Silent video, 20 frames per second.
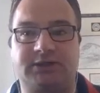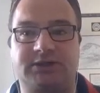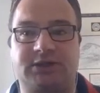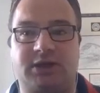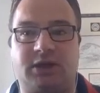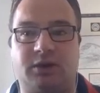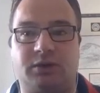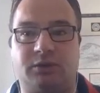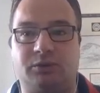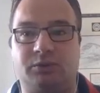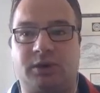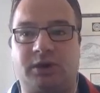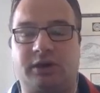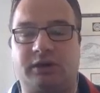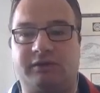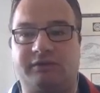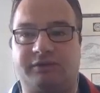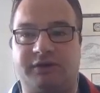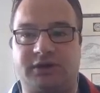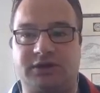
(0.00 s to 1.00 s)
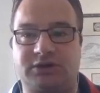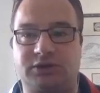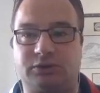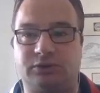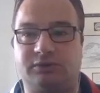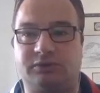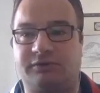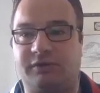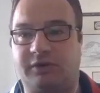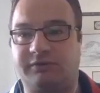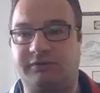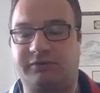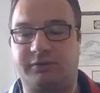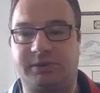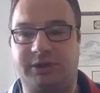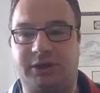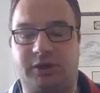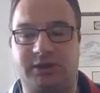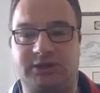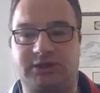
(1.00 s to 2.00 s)
So one of the things you will find
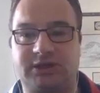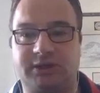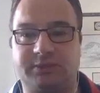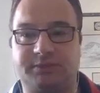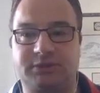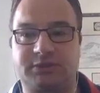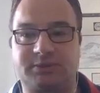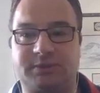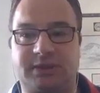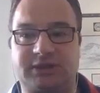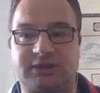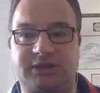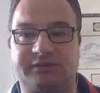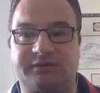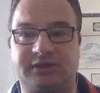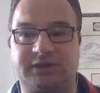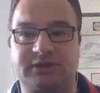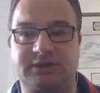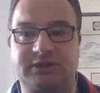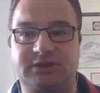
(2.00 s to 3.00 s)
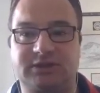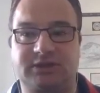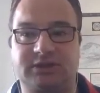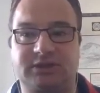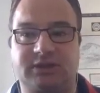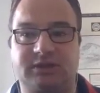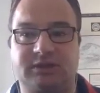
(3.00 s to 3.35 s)
from an IT perspective is